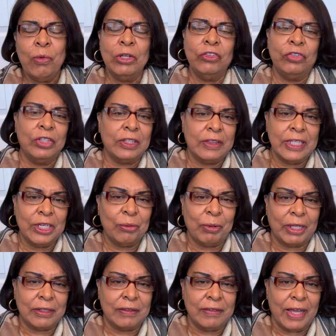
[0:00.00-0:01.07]
want you to think
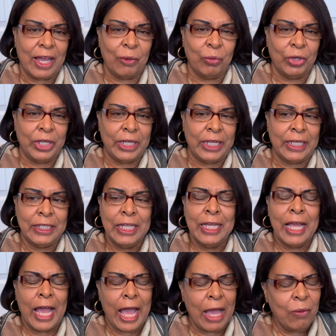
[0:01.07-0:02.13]
about the time we're in.
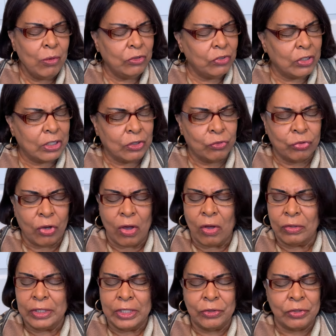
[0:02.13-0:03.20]
I want you to
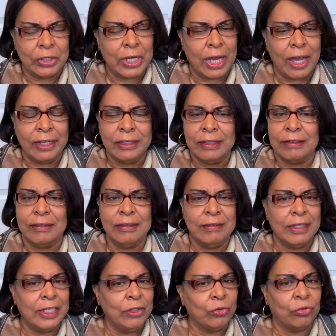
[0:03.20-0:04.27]
draw near to God because he
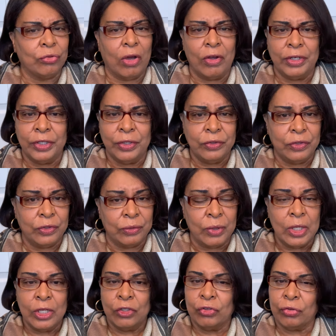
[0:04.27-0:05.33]
said he'll draw near you.
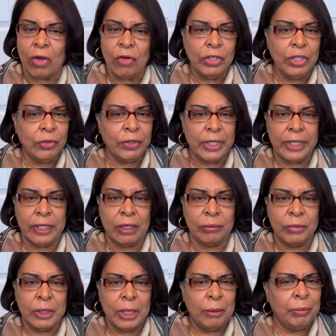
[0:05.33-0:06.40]
Draw near to
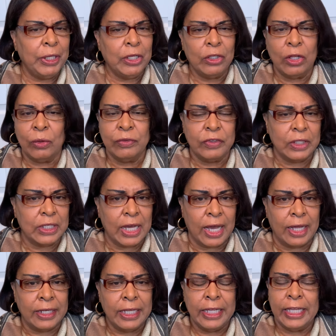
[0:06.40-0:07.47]
him. Be close to
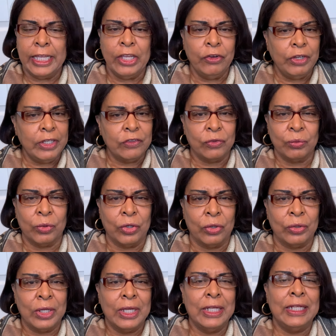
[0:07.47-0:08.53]
God. Hear his
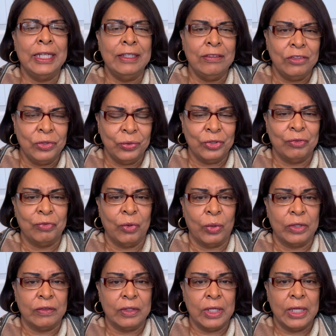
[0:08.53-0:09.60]
word. Listen to his
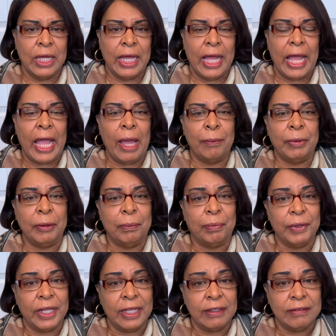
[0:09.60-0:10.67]
voice. And be
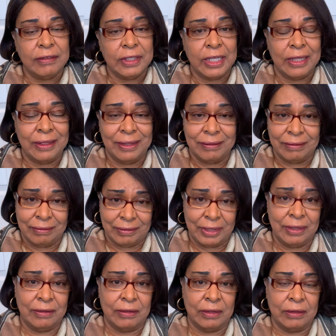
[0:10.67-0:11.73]
blessed in this
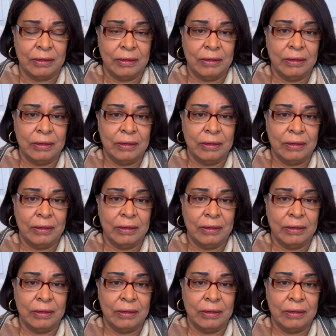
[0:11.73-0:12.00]
season.